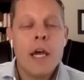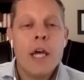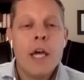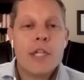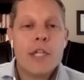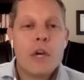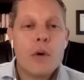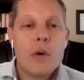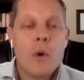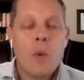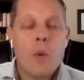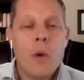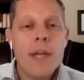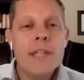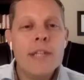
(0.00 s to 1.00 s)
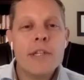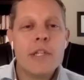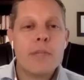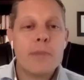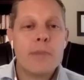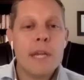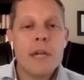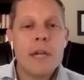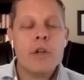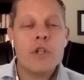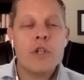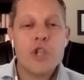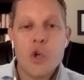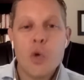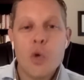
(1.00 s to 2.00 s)
So, what is a speaker
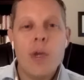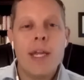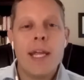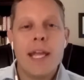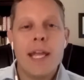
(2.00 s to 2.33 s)
doing